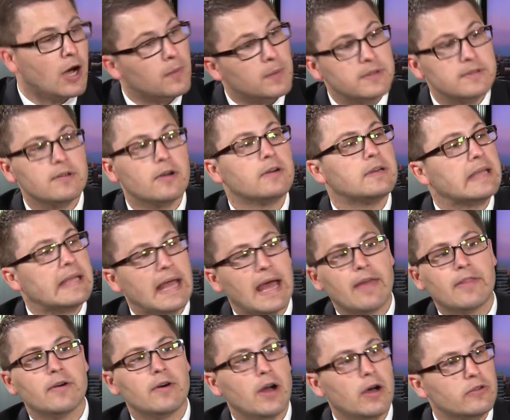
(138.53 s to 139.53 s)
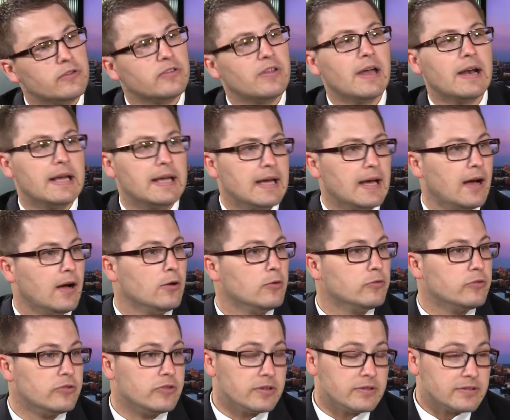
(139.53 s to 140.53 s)
We start to gather outside
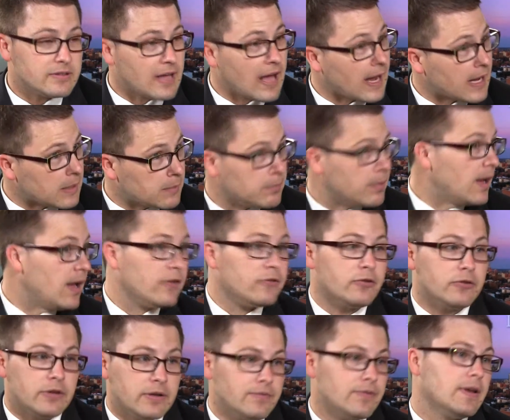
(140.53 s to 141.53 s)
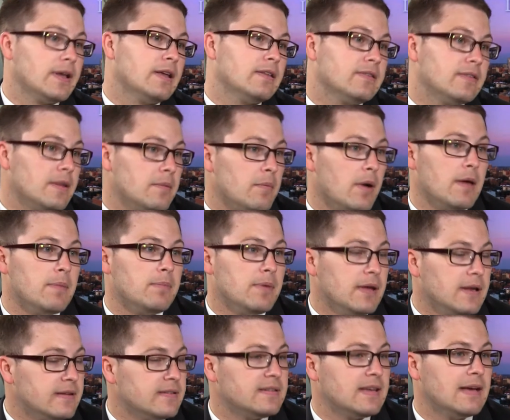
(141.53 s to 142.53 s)
accounts and stock and bond certificates that might
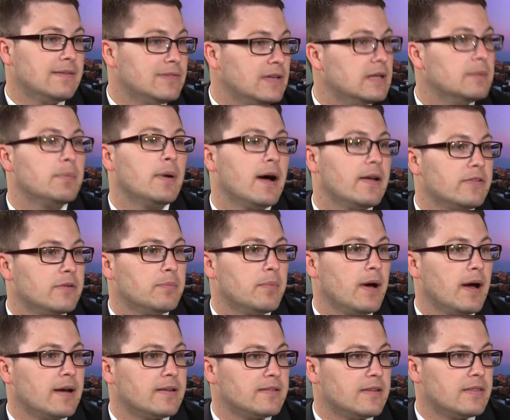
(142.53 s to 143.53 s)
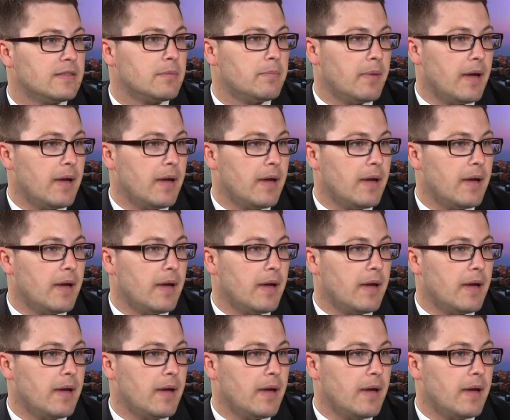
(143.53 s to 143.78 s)
be in a safety deposit box at the